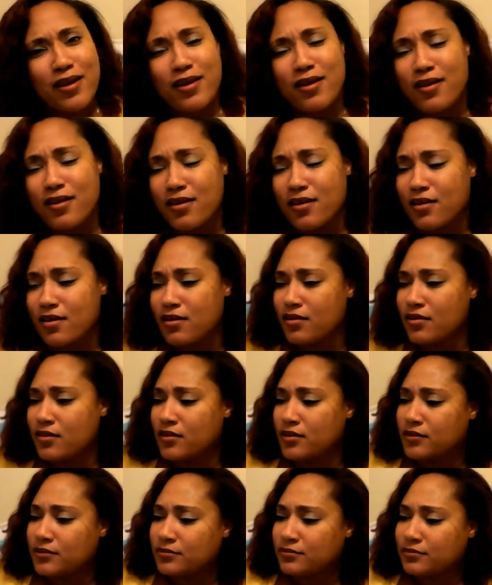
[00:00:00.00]

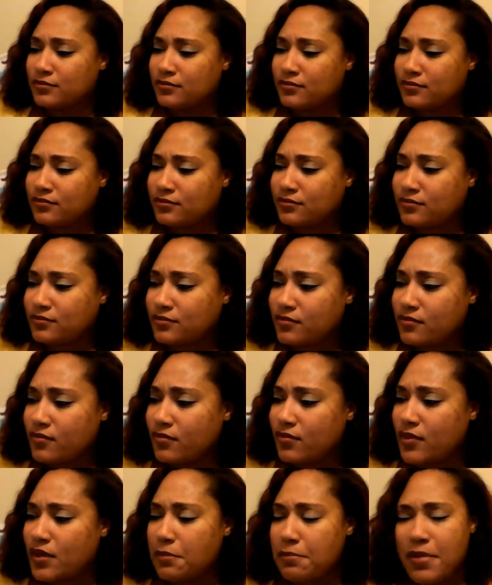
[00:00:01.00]
hungry.
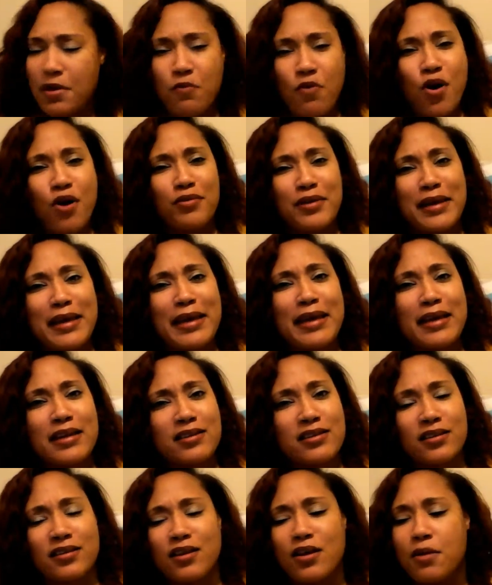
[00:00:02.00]
Me won't
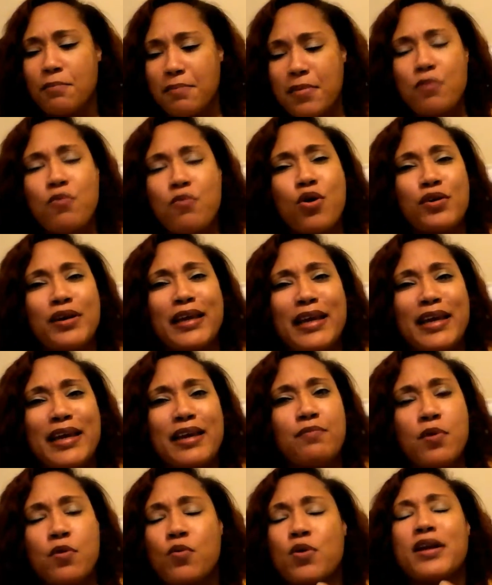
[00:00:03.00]
eat. Me won't
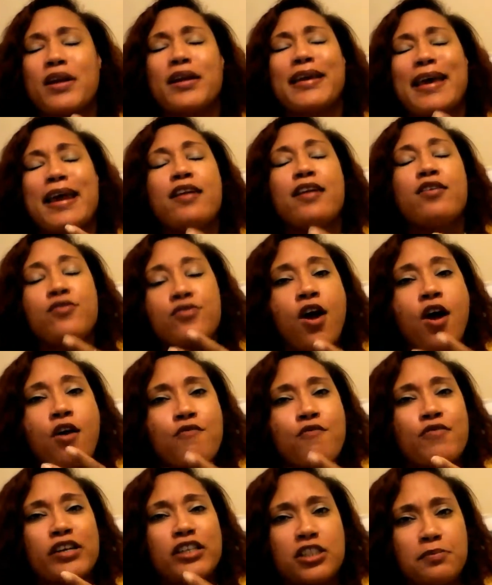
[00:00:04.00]
eat. Me want to get
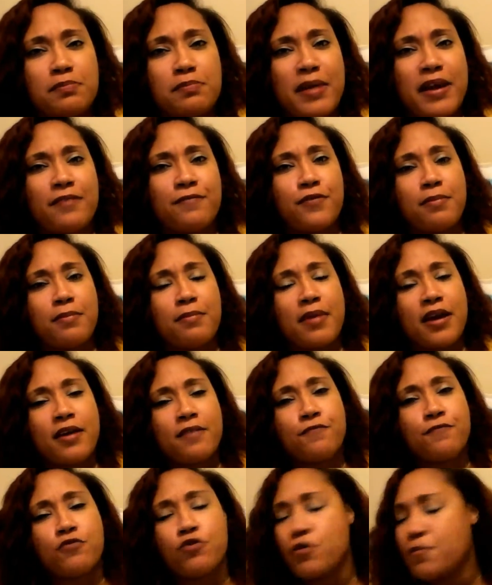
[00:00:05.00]
nourishment from
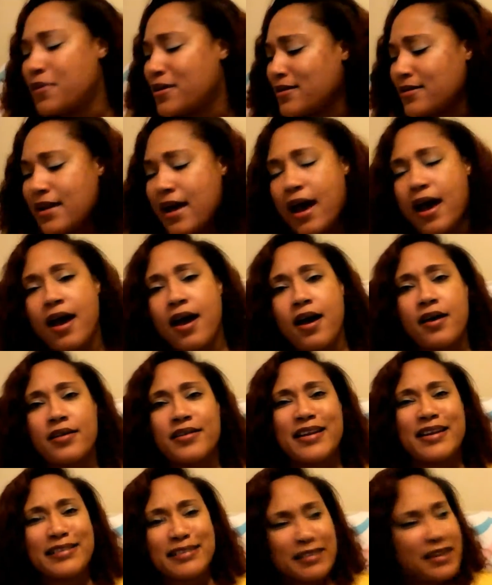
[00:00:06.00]
my food. But
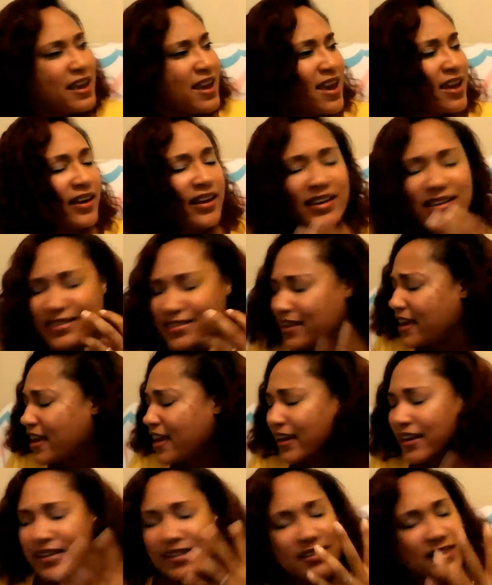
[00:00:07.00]
nah, they take and
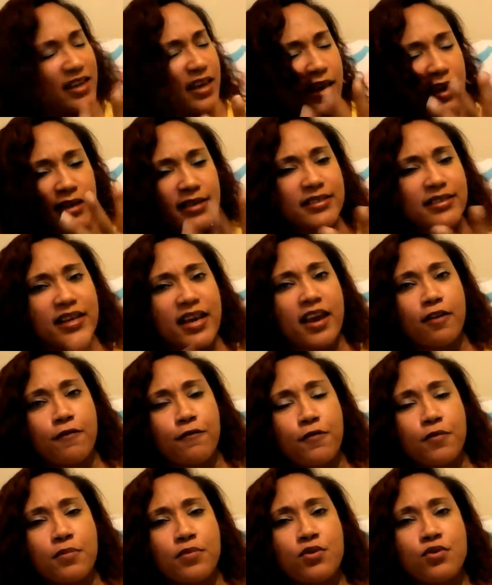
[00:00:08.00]
take and take and take
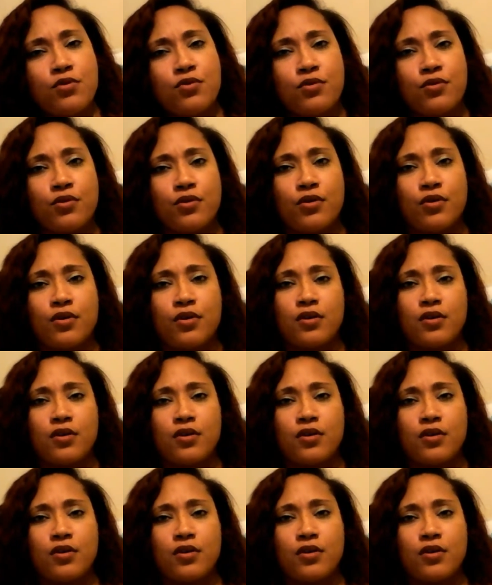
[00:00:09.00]
from you.